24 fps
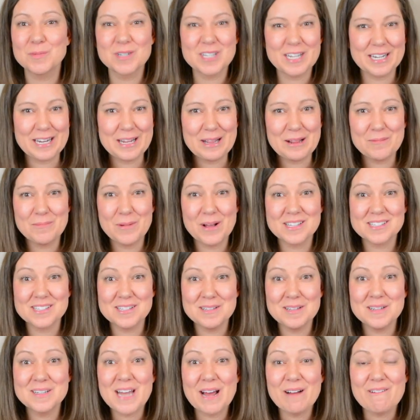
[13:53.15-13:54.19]
particular
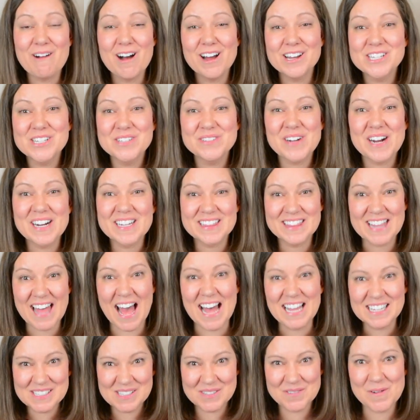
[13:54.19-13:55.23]
puzzle. Now on to our
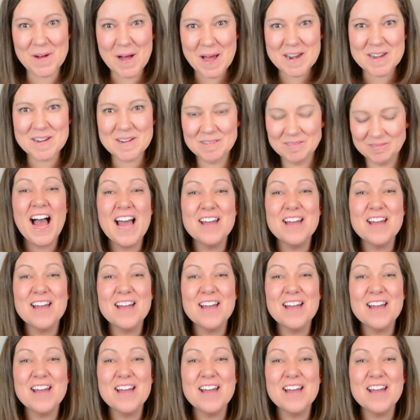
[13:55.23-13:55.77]
last one.